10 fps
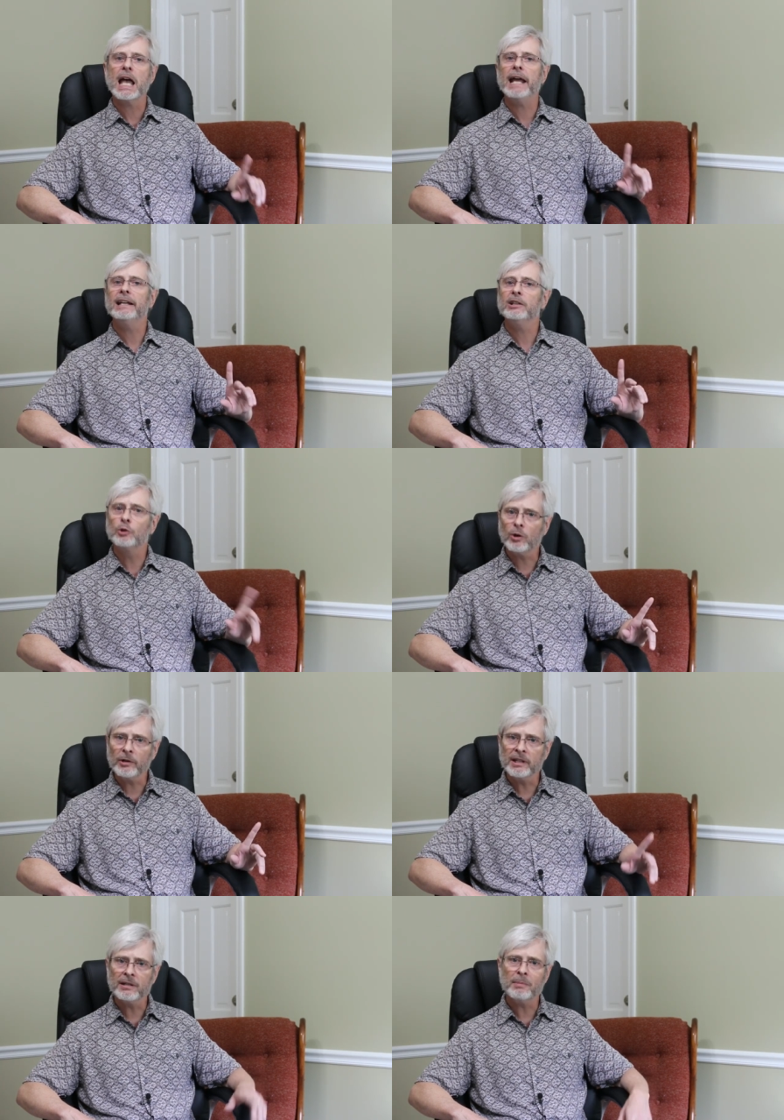an
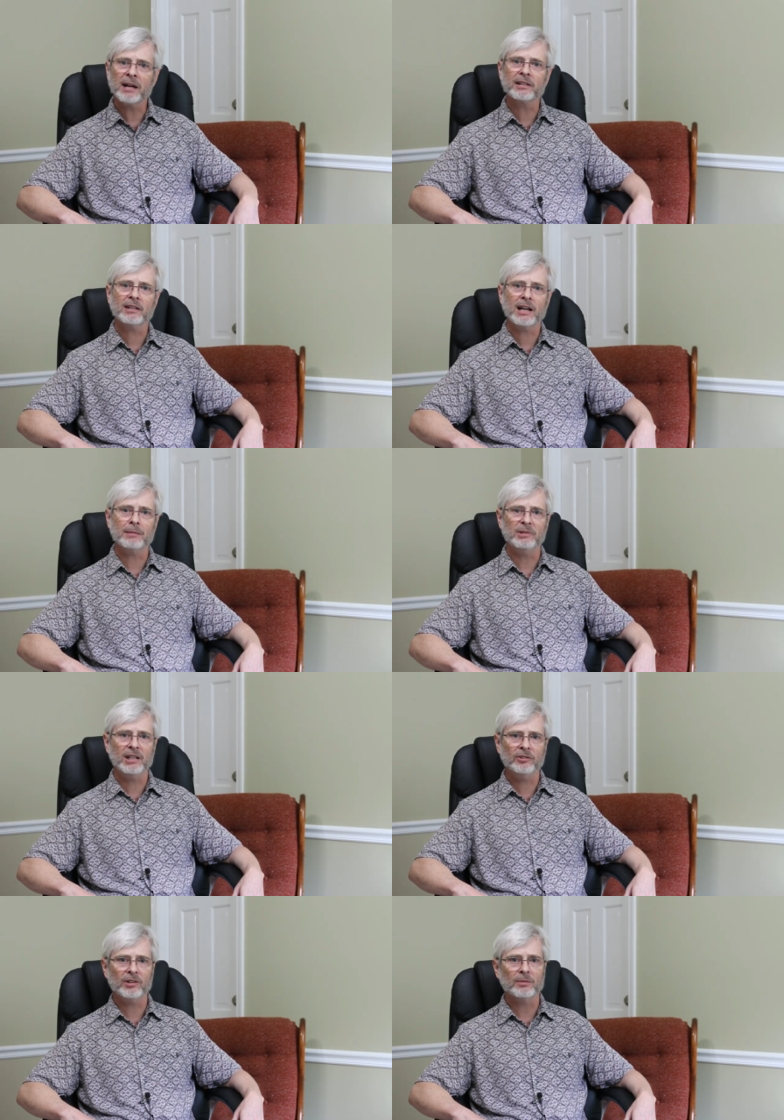inordinate amount of time
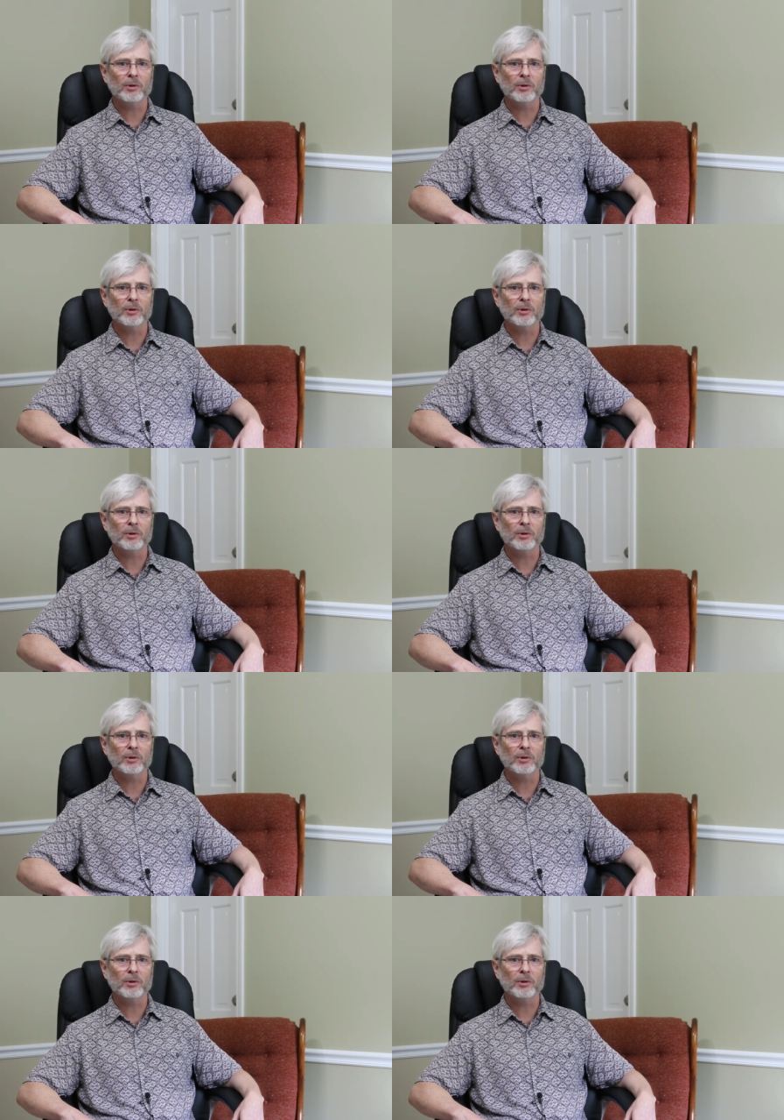teaching the